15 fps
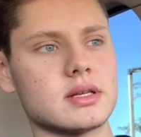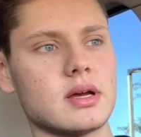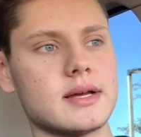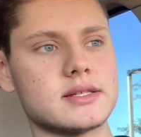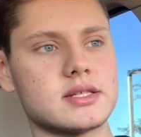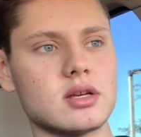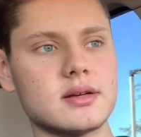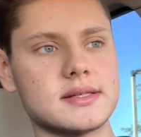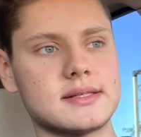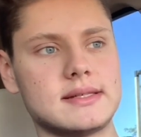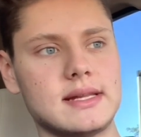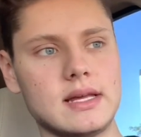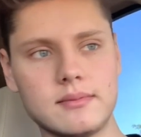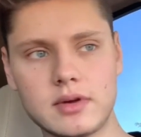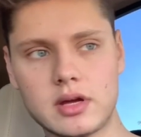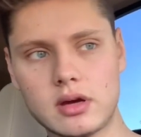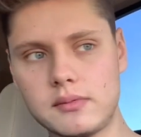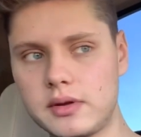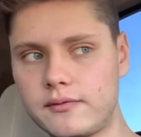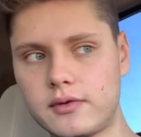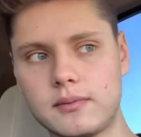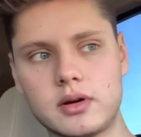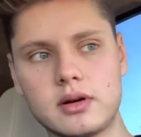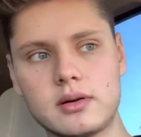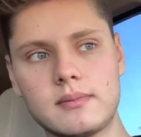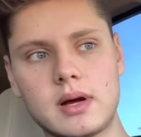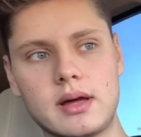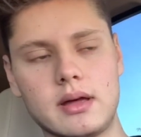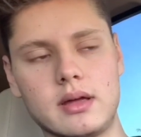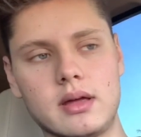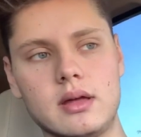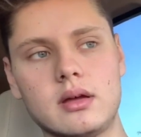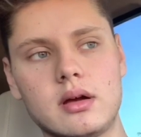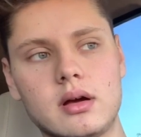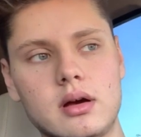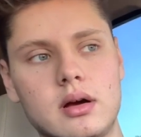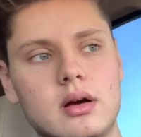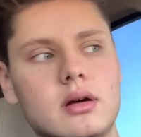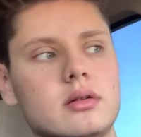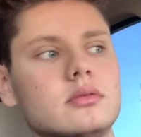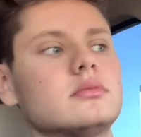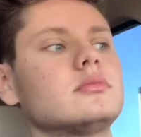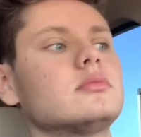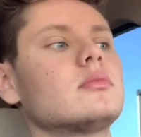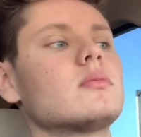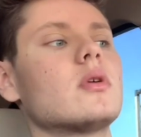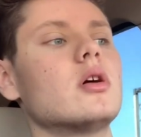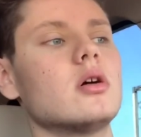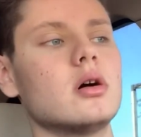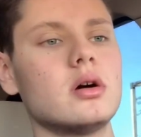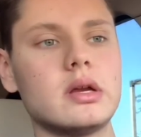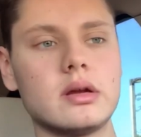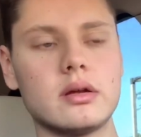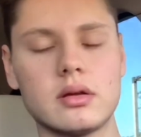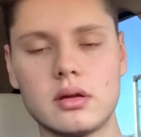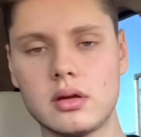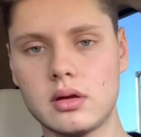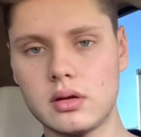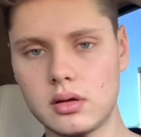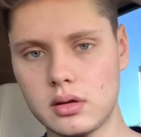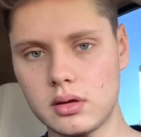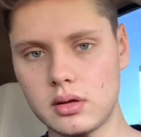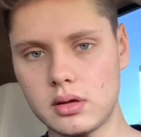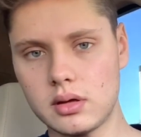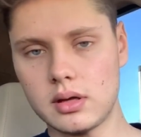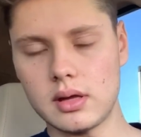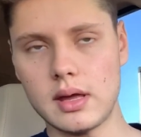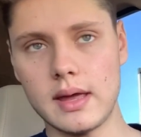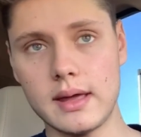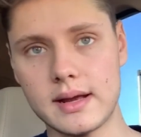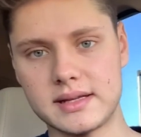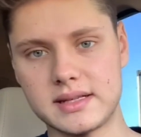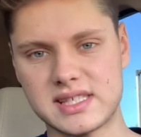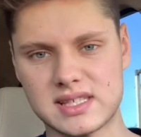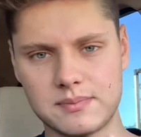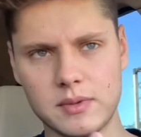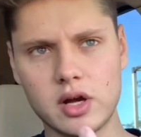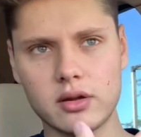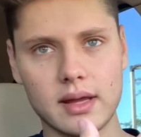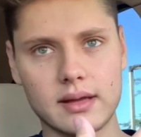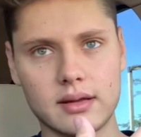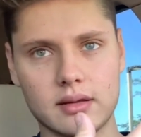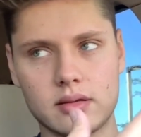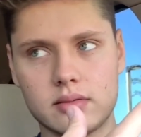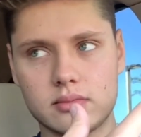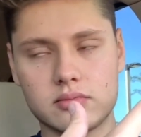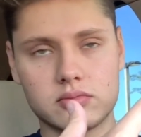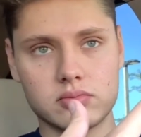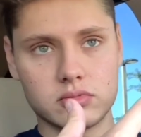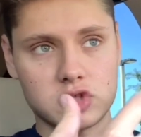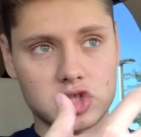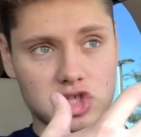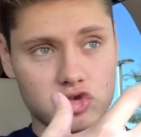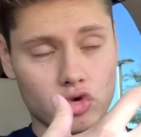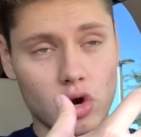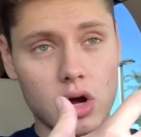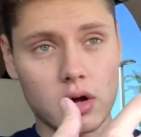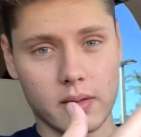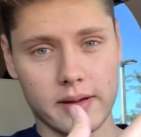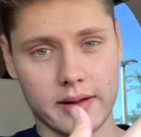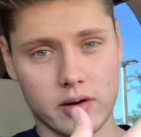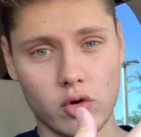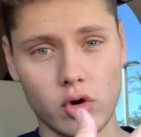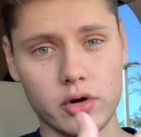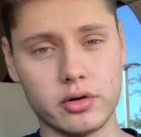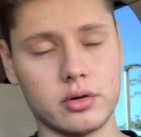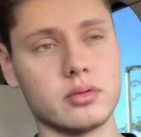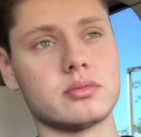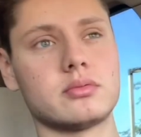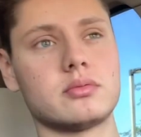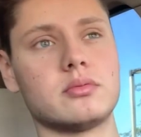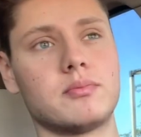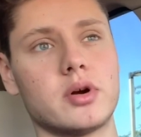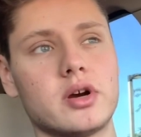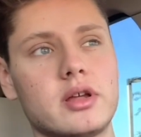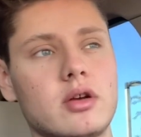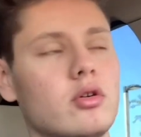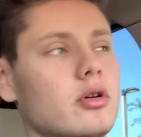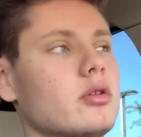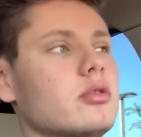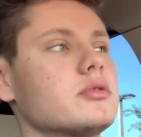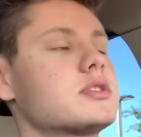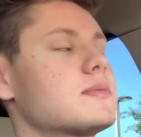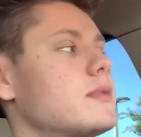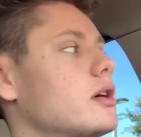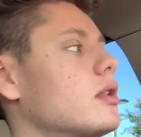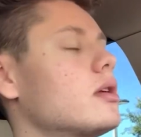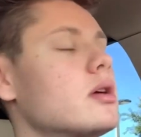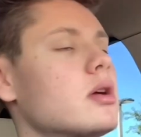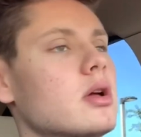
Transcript: I saw steam coming from under my hood, and I smelled like strong, like oil, burning oil smell.